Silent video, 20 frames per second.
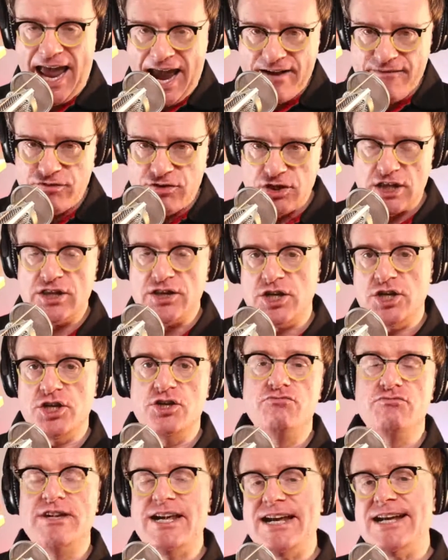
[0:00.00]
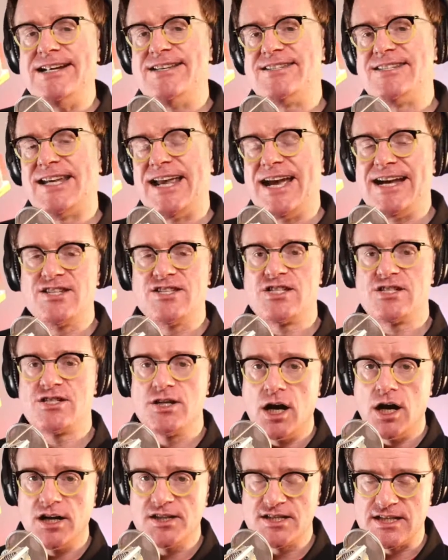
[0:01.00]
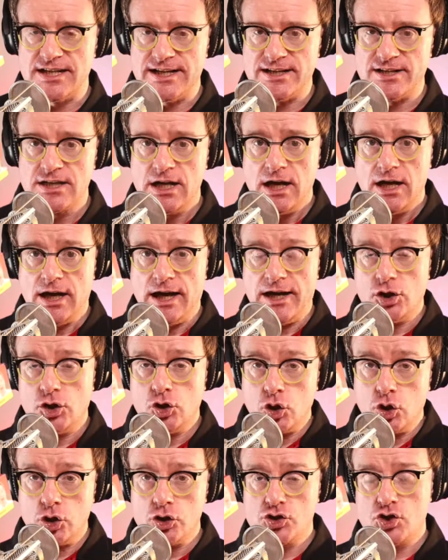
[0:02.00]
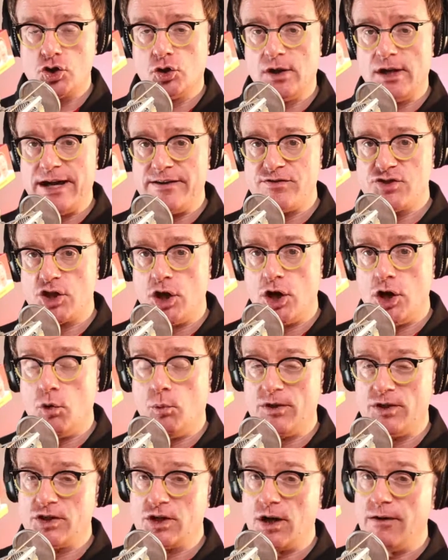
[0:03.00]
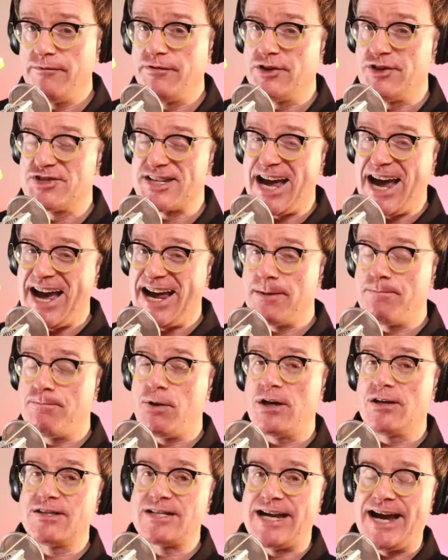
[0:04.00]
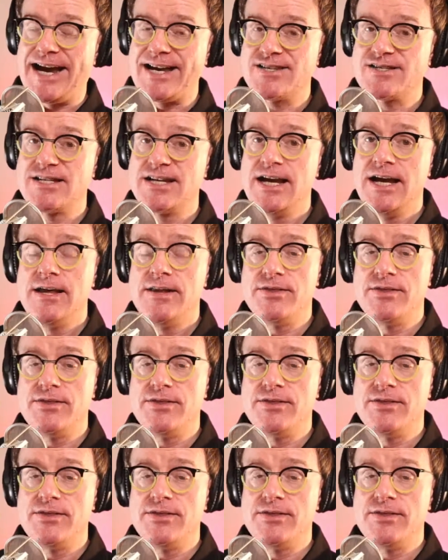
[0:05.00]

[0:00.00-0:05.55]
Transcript: everything that you need to get started and launch your live show with confidence and a podcast,